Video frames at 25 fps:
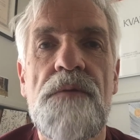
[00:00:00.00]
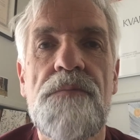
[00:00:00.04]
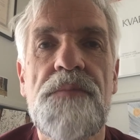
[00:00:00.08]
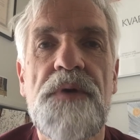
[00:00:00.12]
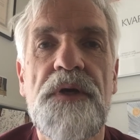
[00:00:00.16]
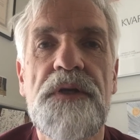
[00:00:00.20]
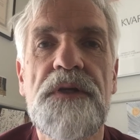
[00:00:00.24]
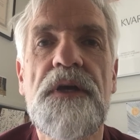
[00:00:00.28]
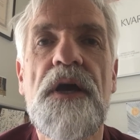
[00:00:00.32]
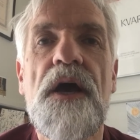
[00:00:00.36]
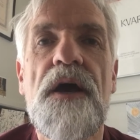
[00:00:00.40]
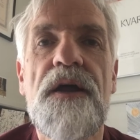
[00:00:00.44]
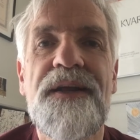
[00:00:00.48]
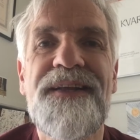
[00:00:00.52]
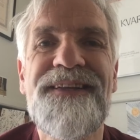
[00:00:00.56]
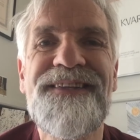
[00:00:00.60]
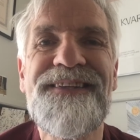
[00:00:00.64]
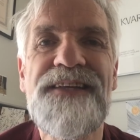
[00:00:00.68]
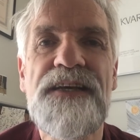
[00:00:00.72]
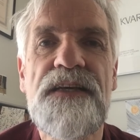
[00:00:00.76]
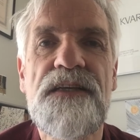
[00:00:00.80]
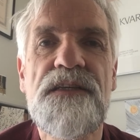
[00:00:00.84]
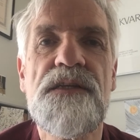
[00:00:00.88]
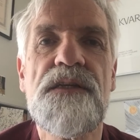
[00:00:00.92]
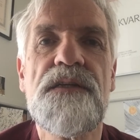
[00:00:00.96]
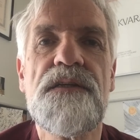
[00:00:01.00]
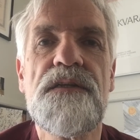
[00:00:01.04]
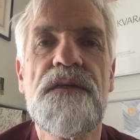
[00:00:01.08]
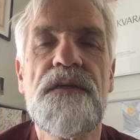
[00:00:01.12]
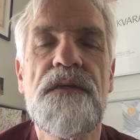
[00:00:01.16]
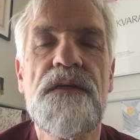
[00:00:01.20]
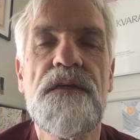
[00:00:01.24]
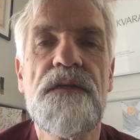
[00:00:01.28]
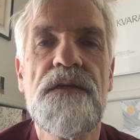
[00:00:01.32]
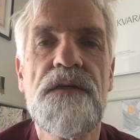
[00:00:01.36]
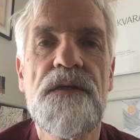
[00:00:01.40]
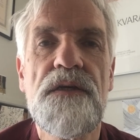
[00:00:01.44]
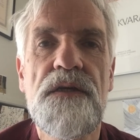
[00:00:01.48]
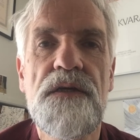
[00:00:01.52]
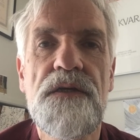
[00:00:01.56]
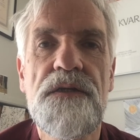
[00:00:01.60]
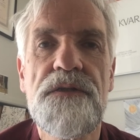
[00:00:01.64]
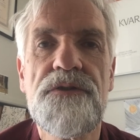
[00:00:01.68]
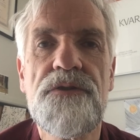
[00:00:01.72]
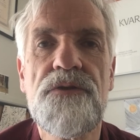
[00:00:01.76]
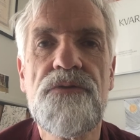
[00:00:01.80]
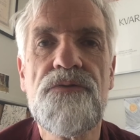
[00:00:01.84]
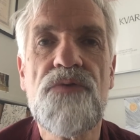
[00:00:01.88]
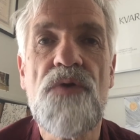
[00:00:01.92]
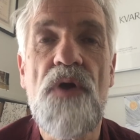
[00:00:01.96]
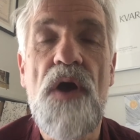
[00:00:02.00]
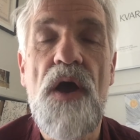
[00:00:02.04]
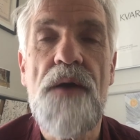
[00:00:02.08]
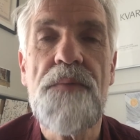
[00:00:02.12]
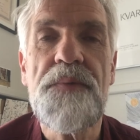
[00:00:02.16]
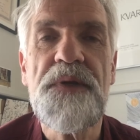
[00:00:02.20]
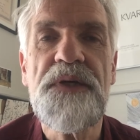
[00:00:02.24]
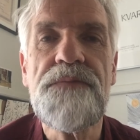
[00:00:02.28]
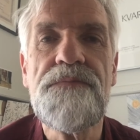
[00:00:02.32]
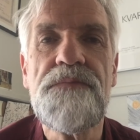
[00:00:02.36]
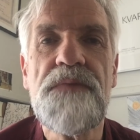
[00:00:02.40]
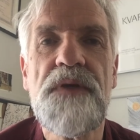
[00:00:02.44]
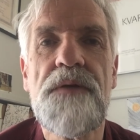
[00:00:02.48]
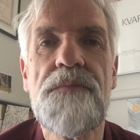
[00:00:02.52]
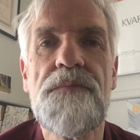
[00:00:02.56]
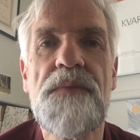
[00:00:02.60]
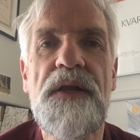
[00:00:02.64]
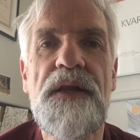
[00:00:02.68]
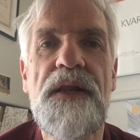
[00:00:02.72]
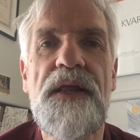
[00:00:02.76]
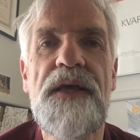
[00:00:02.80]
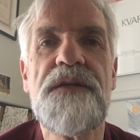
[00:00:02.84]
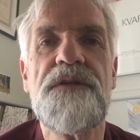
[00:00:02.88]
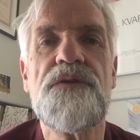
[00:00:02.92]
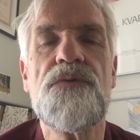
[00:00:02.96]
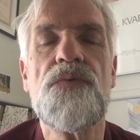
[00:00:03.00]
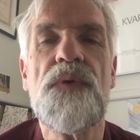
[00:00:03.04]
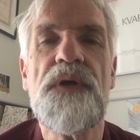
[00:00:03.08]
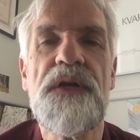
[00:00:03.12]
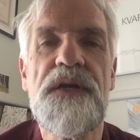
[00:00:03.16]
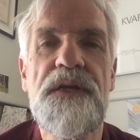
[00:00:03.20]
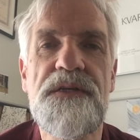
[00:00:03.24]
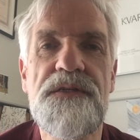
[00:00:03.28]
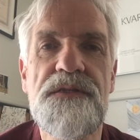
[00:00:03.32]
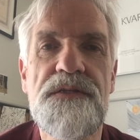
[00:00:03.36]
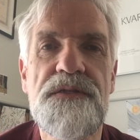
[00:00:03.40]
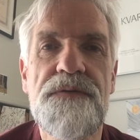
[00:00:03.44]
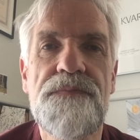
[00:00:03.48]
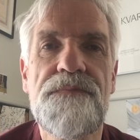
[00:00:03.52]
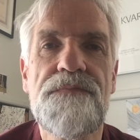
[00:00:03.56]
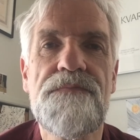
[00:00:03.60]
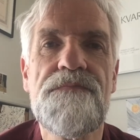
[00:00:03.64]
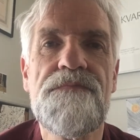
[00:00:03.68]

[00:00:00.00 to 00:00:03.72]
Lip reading: but got addicted to drama in my late 20s.